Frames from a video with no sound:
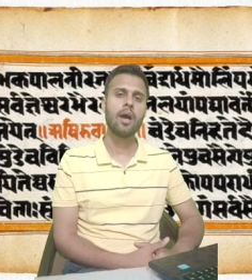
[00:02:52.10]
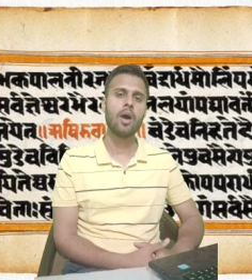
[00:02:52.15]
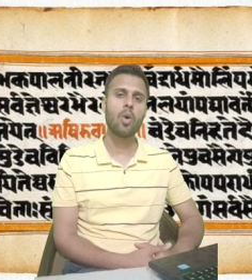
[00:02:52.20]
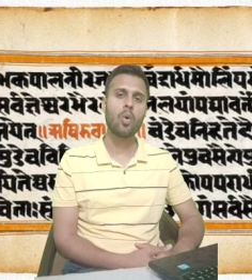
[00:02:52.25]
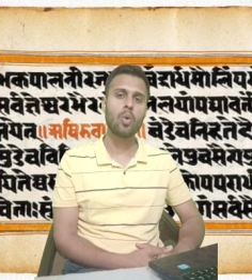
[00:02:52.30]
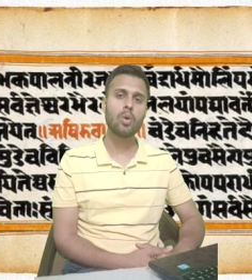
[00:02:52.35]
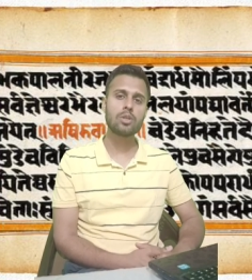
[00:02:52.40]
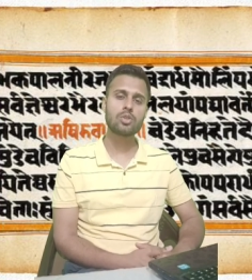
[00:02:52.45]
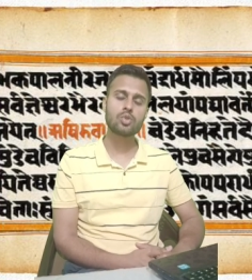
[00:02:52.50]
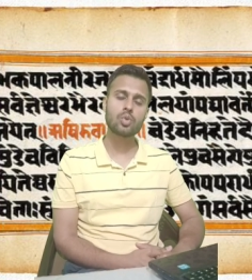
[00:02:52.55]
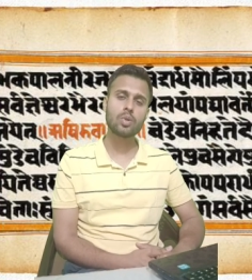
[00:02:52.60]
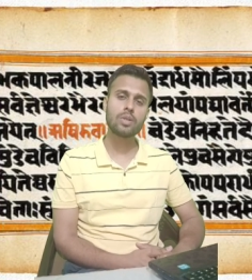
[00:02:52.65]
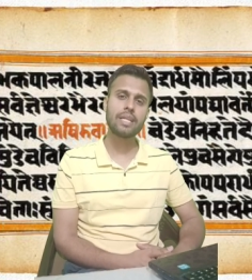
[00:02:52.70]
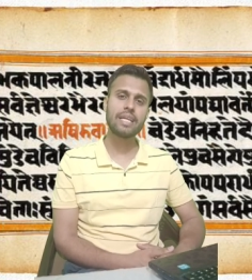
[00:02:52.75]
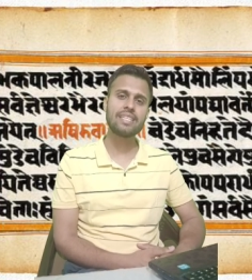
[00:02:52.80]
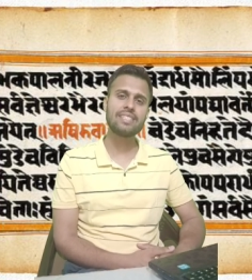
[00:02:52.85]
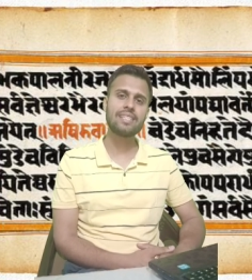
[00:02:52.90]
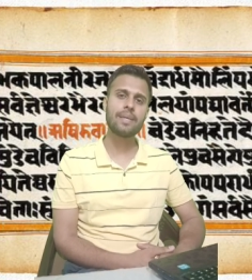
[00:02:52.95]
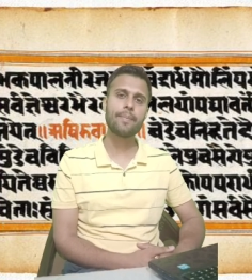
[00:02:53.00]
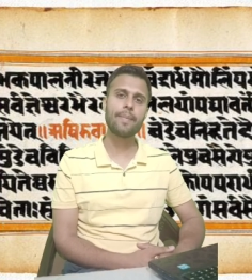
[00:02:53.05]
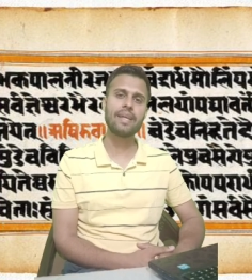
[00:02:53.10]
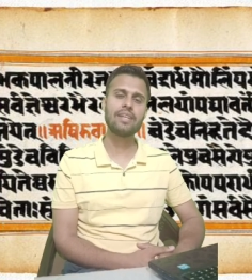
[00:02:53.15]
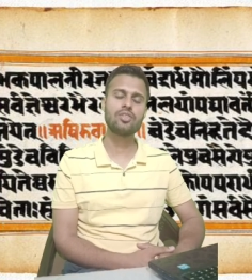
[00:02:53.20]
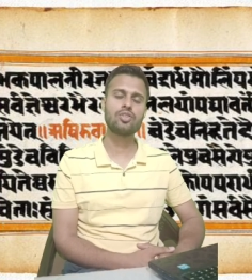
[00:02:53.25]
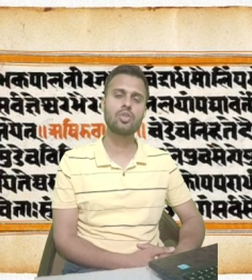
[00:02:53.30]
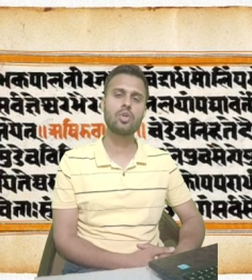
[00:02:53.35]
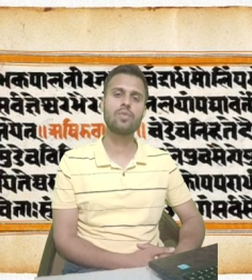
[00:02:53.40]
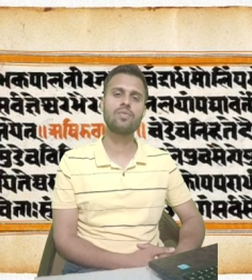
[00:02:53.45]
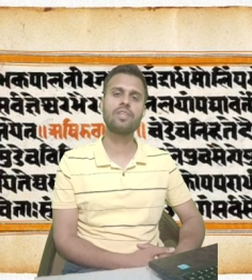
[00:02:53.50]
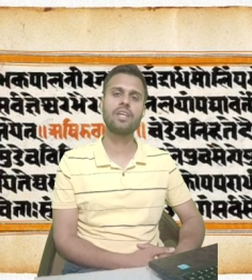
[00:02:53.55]
Also, there is a
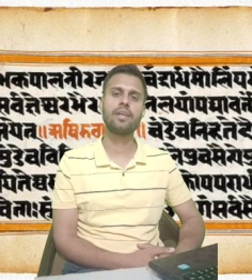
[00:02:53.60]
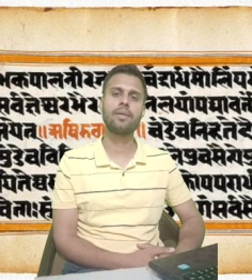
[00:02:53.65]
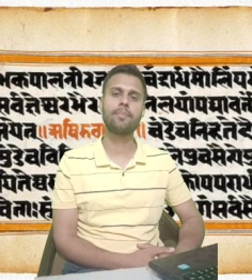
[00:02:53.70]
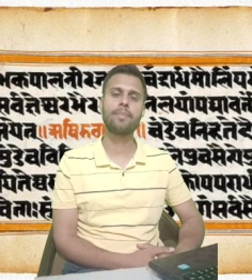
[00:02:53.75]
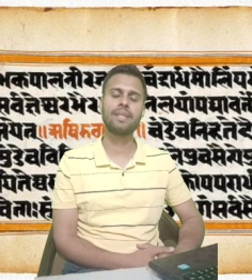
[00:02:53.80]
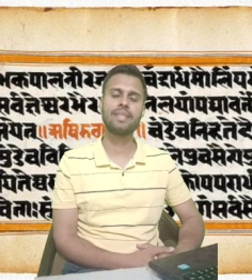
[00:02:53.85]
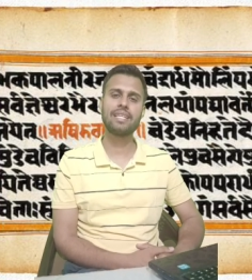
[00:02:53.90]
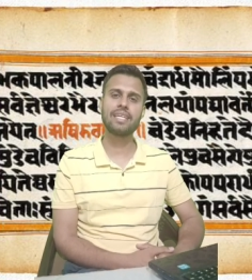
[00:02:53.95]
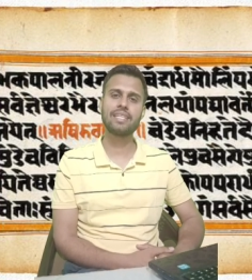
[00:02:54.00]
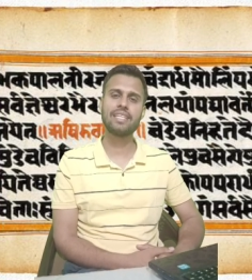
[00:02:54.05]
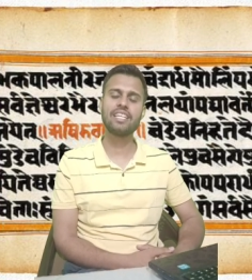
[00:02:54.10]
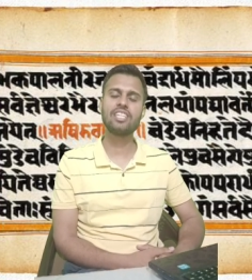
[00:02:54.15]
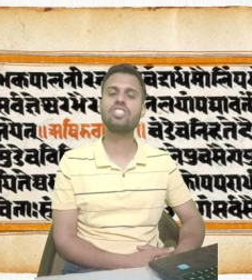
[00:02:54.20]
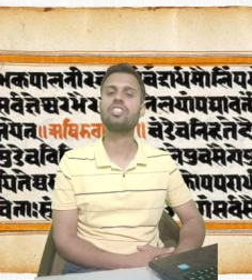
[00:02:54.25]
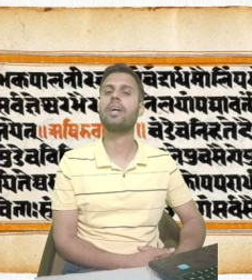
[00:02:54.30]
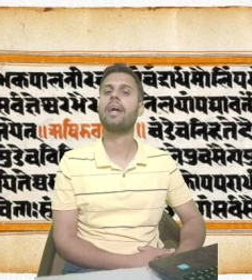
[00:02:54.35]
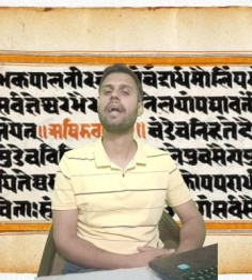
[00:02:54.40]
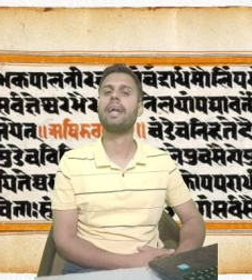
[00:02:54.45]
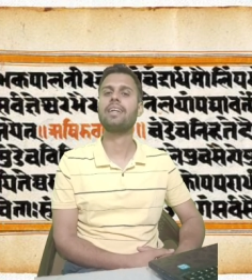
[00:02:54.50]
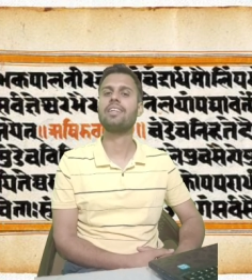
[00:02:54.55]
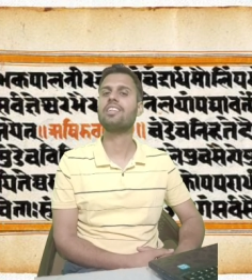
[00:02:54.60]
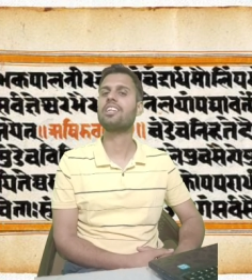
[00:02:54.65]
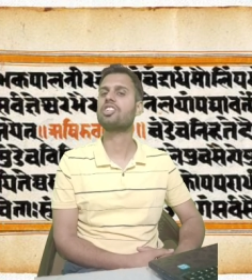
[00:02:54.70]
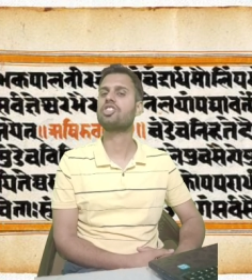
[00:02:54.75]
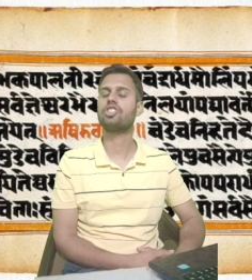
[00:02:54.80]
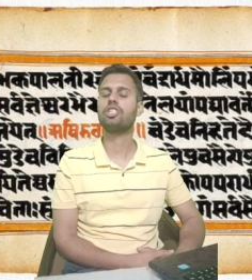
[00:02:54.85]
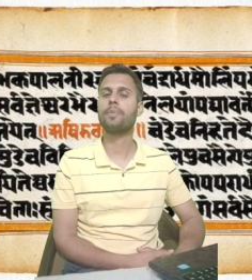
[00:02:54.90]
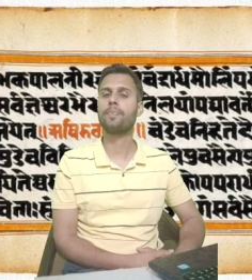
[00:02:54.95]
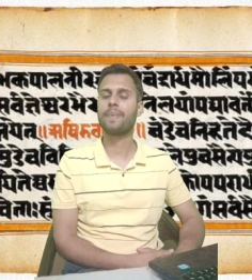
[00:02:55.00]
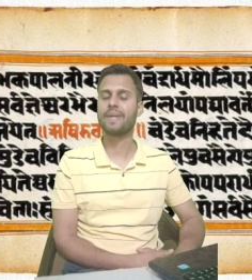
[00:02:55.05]
mention of the Madhya Desha and
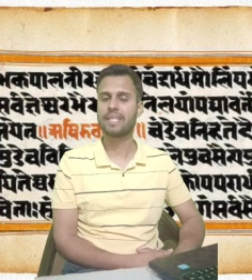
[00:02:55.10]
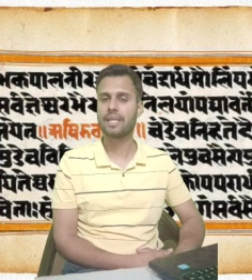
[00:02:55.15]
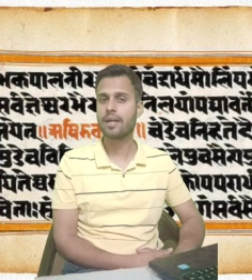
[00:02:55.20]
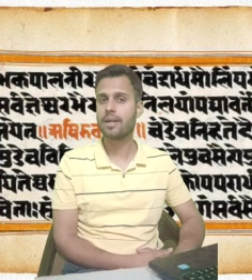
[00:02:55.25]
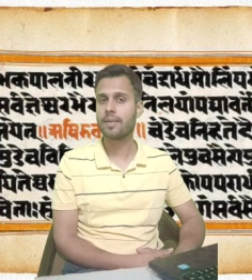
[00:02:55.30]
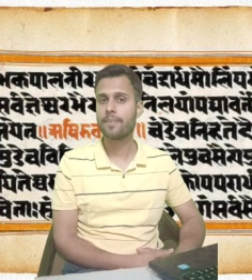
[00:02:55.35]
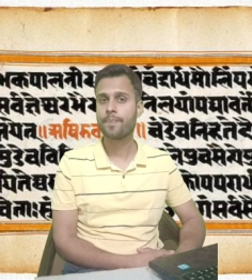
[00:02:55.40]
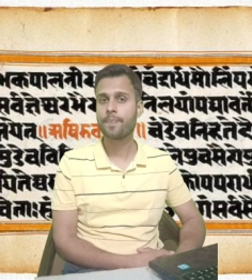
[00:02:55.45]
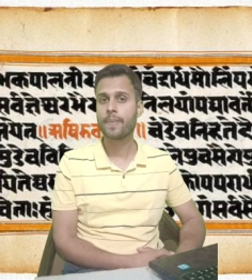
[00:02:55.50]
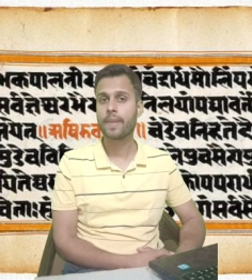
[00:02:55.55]
Dakshin Patha,